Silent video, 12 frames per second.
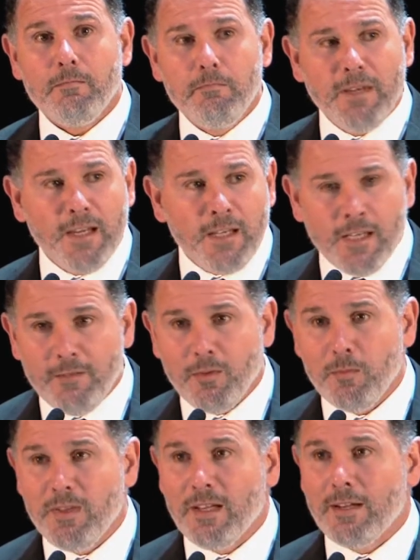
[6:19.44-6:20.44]
beginning
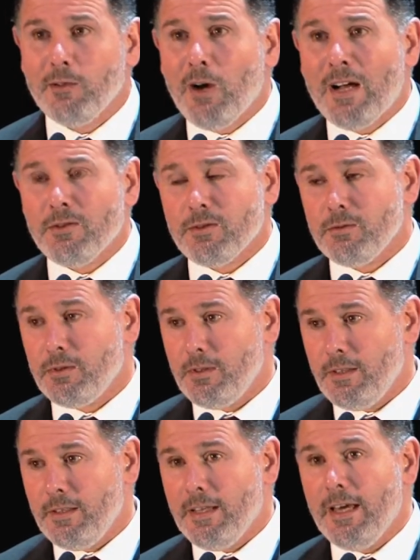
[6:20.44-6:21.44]
from the
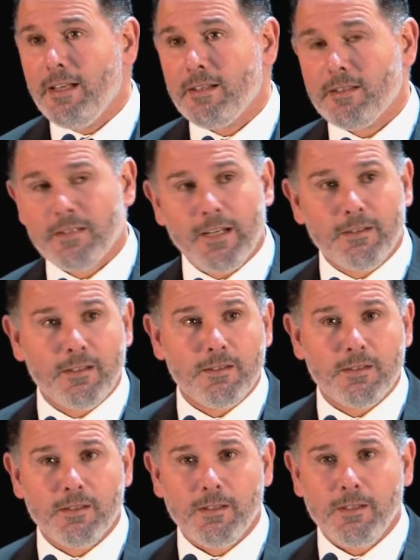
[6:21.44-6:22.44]
grassroots in the health
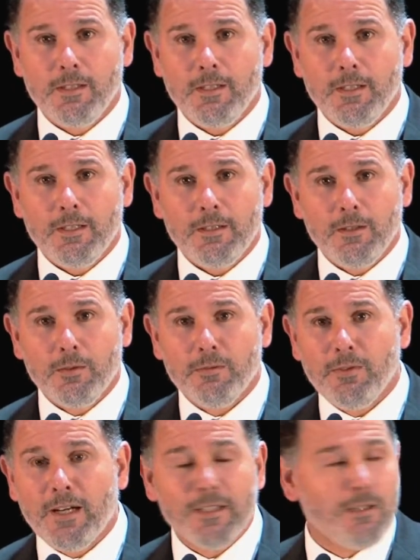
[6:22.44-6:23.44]
sectors. Dr.
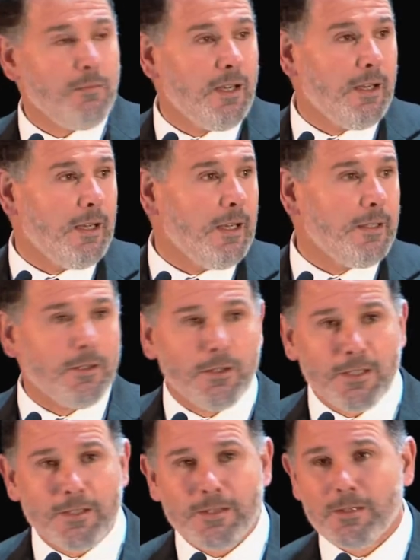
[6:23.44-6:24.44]
Fatima and the
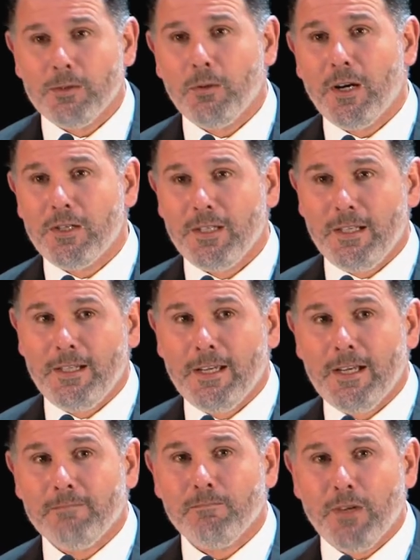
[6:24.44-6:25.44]
rest, who are actually
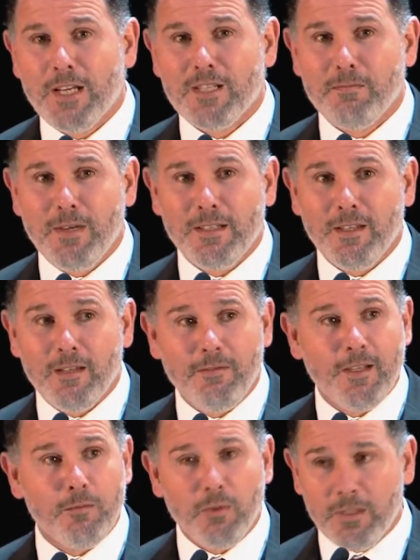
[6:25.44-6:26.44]
expert in the
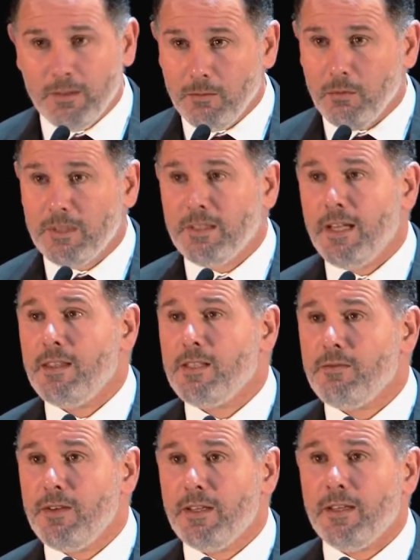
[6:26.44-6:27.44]
field, will take
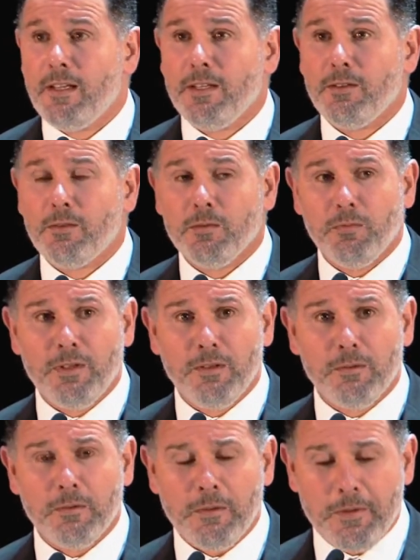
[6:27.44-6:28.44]
this further later on with you.